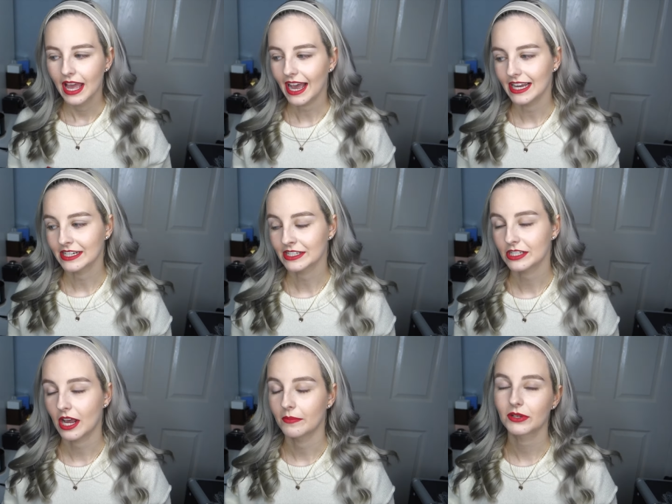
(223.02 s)

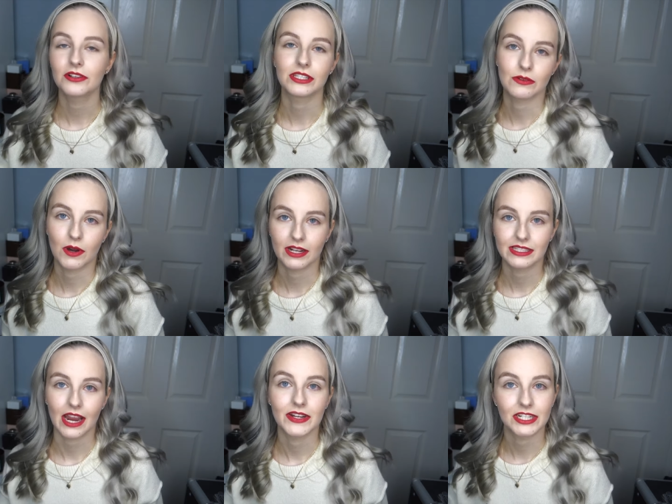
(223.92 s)
and um, because he works
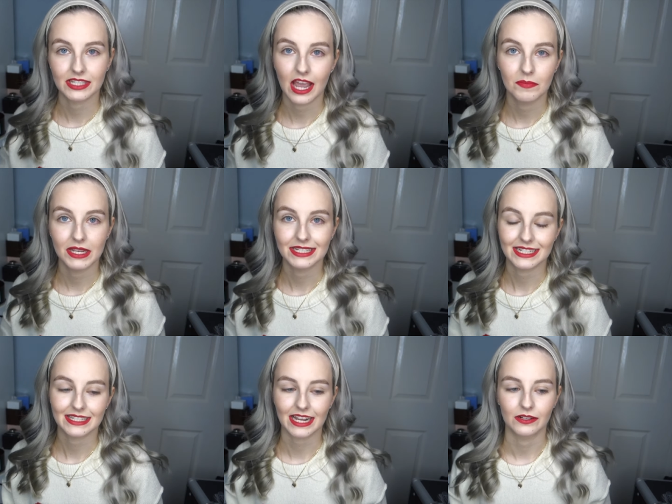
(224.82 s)
there, he does get a bit of
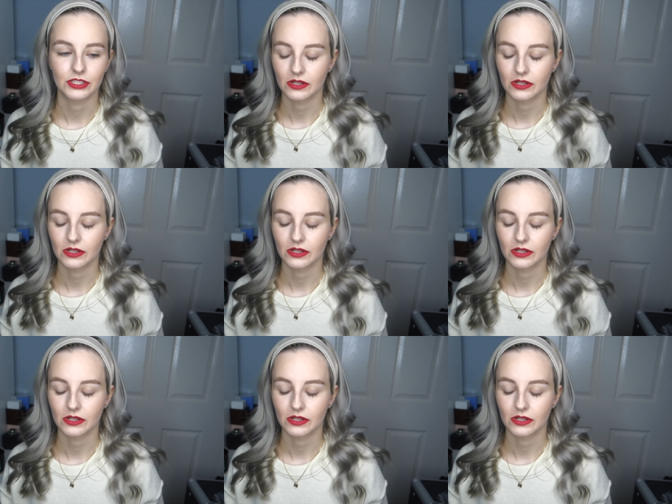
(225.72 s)
discount.